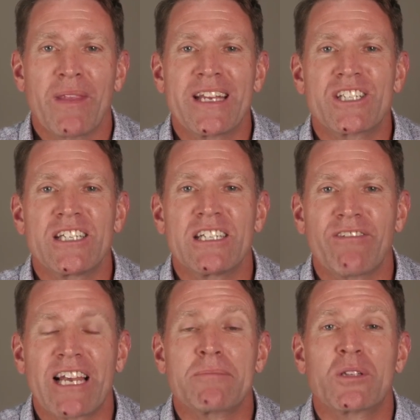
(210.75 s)
and she
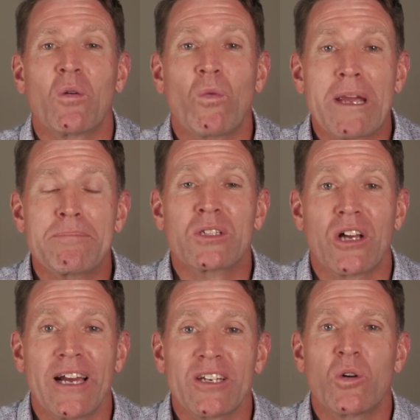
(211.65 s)
develops a
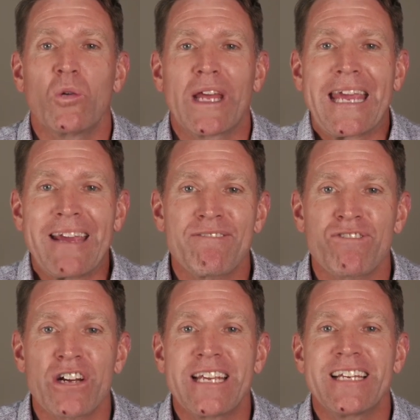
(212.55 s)
website called
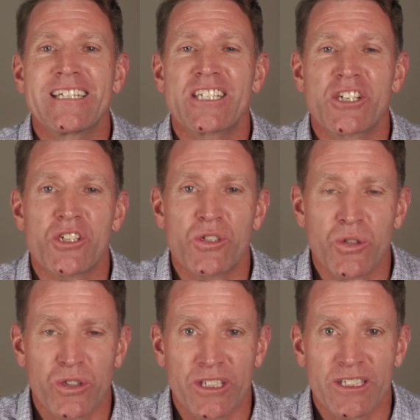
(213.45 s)

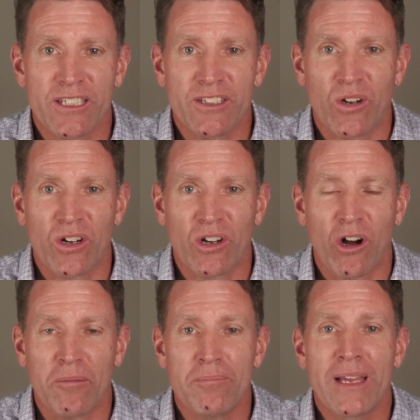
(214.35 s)

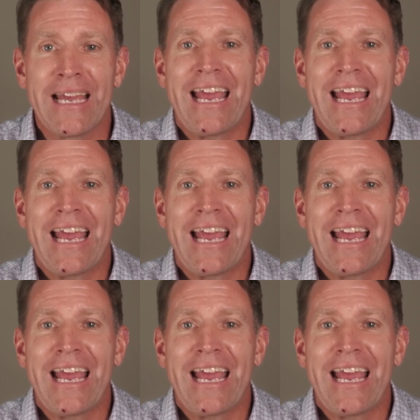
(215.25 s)
everystudent.com